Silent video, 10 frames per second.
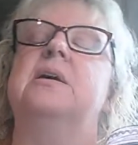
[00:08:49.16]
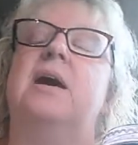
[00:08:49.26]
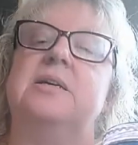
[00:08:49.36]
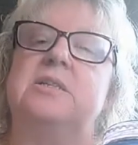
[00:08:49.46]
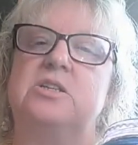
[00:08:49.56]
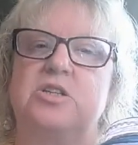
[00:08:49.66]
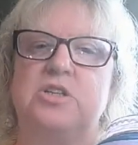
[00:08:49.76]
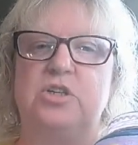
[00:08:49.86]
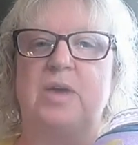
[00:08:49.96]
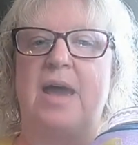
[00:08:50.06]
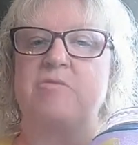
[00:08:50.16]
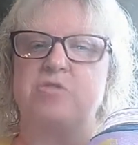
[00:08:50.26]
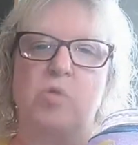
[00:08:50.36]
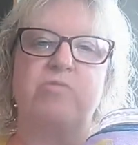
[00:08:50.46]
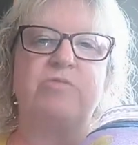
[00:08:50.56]
I suggest you have to
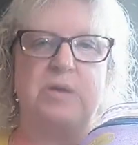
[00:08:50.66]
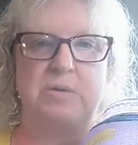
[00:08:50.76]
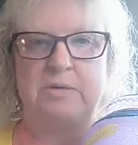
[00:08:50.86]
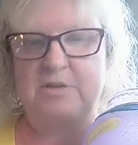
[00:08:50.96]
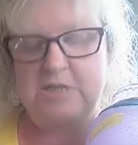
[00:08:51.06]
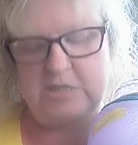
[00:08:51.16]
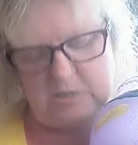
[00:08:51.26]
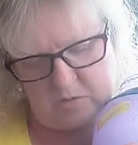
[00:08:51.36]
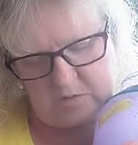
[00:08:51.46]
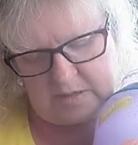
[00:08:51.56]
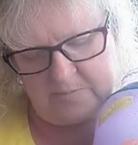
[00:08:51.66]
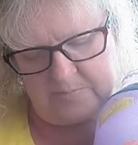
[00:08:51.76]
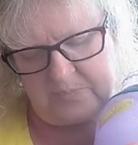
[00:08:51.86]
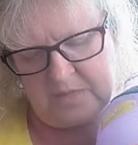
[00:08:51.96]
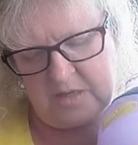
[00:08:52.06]
go very, very slowly
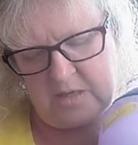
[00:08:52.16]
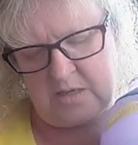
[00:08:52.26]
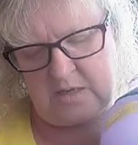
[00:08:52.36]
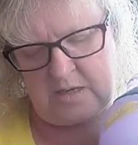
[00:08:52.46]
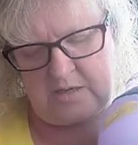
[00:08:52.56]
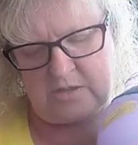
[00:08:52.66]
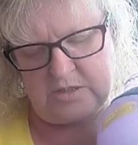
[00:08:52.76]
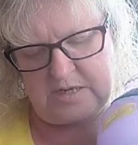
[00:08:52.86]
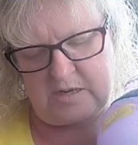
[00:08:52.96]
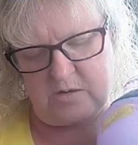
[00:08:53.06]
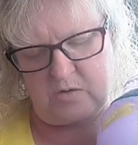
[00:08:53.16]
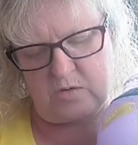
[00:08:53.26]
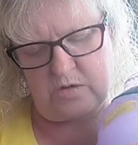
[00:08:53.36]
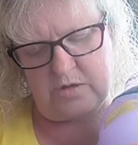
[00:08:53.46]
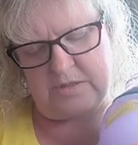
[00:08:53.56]
and just take a
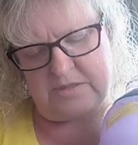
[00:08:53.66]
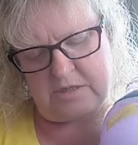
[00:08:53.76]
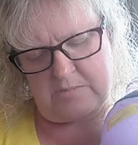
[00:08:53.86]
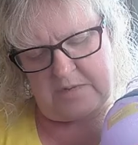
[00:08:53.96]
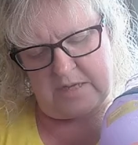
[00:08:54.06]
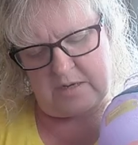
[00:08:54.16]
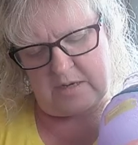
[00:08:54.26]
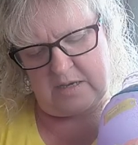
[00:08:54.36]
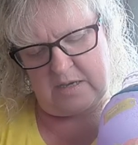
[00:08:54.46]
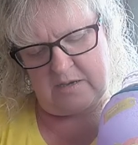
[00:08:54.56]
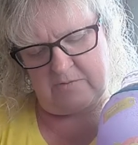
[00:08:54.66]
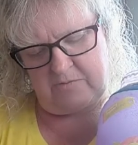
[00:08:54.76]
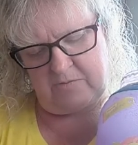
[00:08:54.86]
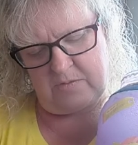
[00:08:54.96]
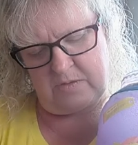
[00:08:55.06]
corner and start peeling it. If
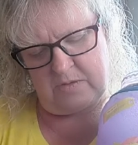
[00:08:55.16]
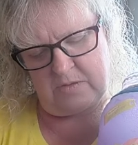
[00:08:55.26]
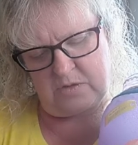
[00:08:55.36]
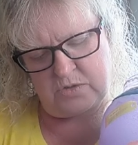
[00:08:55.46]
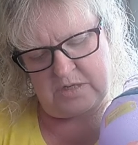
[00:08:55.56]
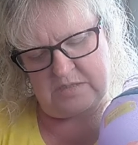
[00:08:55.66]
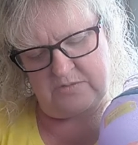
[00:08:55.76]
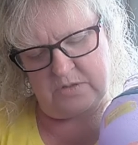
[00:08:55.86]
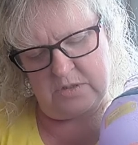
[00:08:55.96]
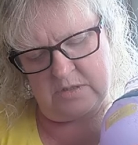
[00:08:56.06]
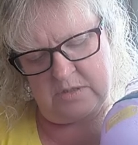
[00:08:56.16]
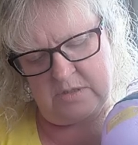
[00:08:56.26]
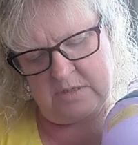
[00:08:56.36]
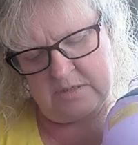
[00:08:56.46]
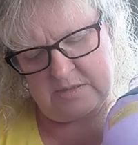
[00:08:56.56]
the transfer
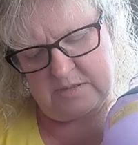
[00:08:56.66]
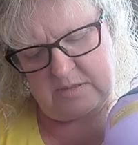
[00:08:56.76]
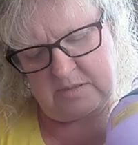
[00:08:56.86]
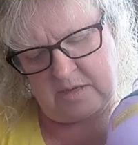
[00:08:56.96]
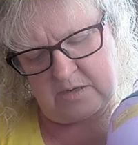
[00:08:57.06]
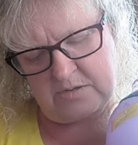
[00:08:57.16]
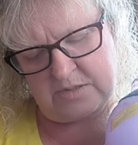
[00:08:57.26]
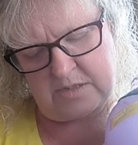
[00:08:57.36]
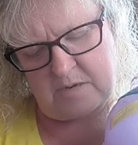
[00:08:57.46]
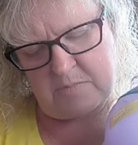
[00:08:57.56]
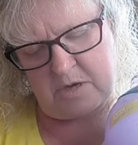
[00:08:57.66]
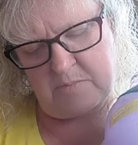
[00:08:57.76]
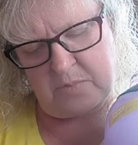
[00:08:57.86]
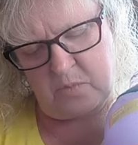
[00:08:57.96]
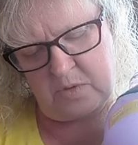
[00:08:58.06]
starts to come up
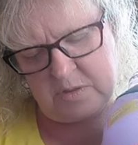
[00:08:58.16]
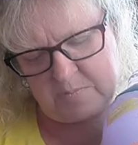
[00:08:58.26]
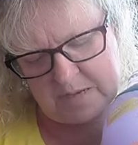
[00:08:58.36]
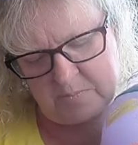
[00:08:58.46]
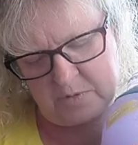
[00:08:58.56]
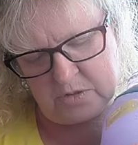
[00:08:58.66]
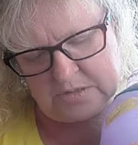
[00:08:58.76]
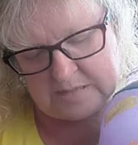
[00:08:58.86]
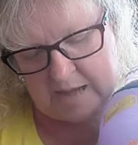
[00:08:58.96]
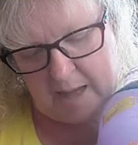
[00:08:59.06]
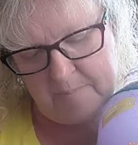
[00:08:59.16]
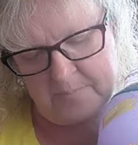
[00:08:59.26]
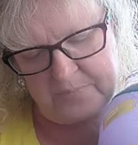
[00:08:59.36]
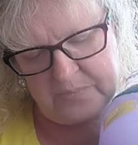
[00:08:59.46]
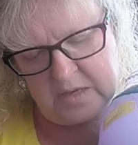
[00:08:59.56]
with the paper, stop
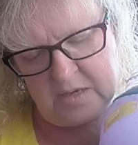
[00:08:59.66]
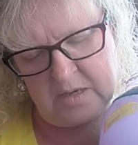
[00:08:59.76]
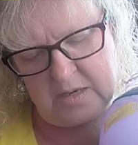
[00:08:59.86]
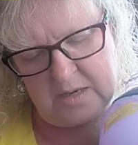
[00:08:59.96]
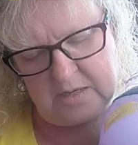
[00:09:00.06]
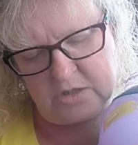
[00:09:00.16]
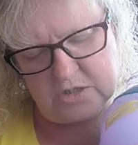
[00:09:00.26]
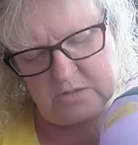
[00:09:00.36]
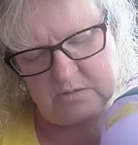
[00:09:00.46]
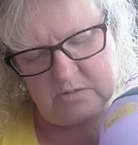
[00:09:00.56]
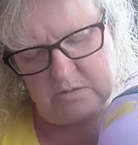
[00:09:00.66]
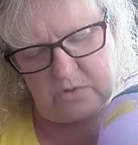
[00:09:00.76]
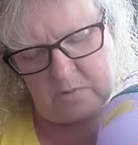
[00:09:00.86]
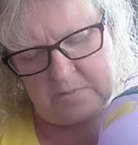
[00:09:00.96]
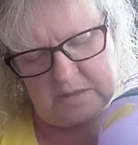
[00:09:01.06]
and just
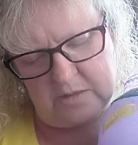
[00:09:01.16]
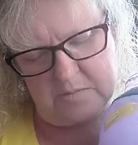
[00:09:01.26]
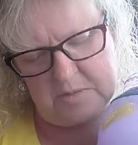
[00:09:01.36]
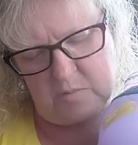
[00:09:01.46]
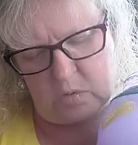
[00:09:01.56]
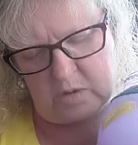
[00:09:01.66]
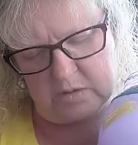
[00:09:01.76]
rub it a little bit more.